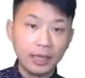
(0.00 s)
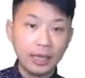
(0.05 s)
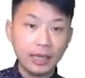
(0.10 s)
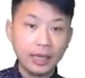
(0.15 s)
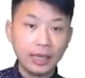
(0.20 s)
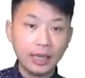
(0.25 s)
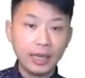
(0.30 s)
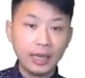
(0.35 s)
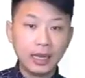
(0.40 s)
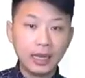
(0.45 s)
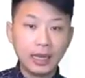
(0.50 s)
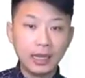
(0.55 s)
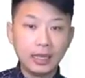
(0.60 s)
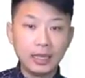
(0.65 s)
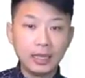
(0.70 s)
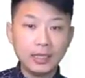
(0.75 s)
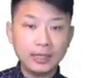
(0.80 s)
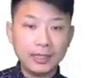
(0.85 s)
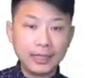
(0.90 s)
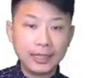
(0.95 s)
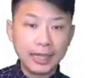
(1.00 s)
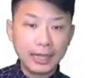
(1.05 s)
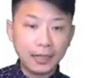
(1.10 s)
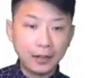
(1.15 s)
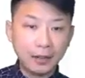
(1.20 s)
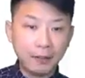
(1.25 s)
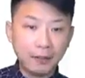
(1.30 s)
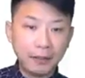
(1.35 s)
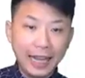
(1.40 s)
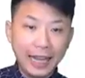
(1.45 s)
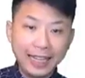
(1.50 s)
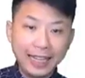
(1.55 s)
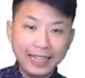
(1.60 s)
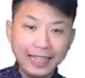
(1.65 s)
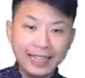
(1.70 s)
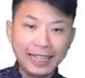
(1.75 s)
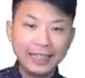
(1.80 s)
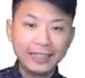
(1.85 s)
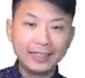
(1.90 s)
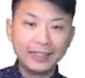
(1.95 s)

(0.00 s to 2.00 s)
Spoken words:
And instead of handling